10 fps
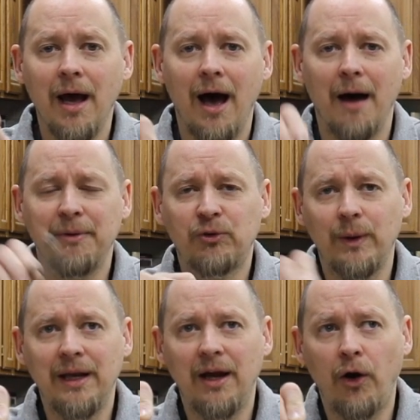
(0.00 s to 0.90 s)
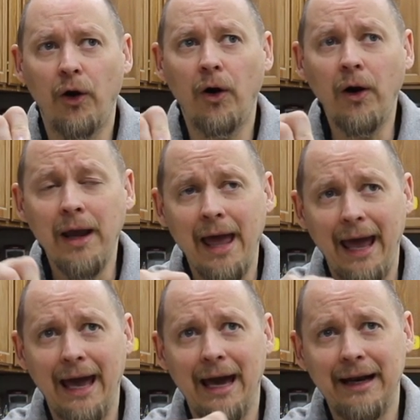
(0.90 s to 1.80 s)
uh, between her
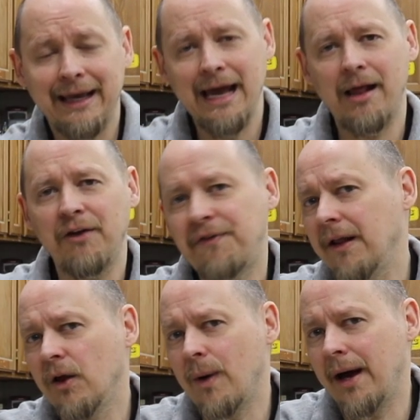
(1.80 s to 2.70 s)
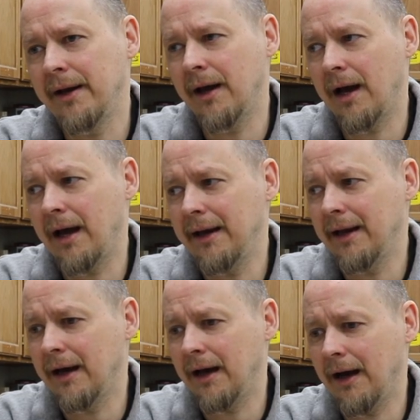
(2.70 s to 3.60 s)
and a gal I follow on
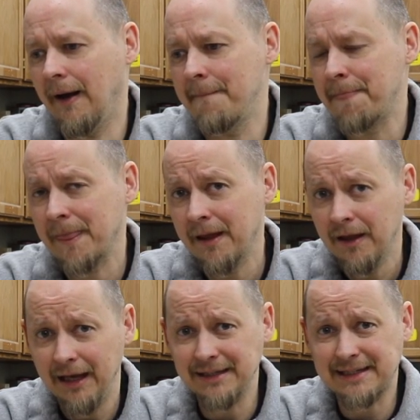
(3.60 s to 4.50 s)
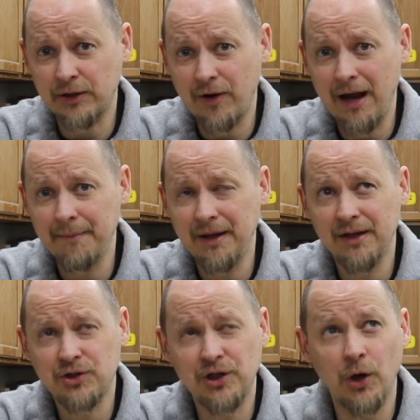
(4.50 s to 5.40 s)
on uh, um,
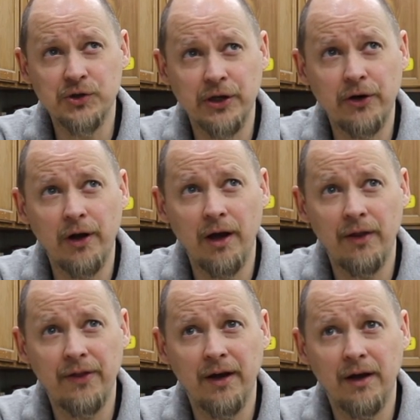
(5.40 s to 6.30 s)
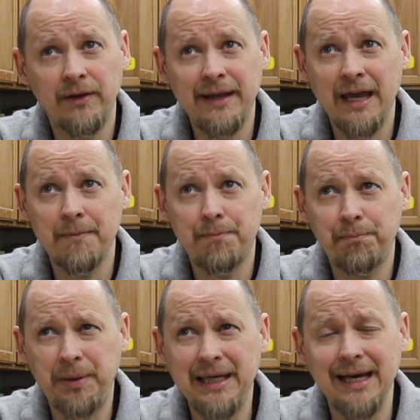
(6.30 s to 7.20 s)
Instagram. she goes under the, the name
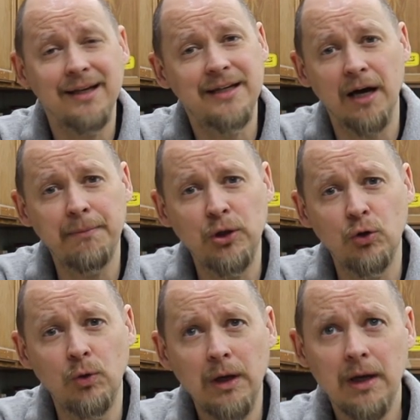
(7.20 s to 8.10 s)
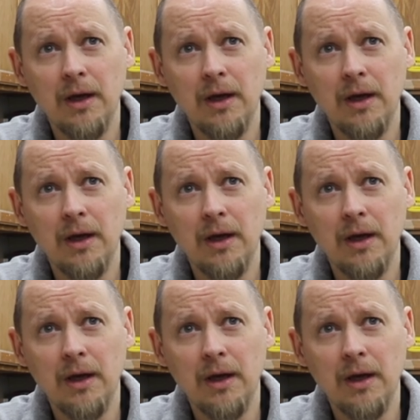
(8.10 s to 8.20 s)
PNW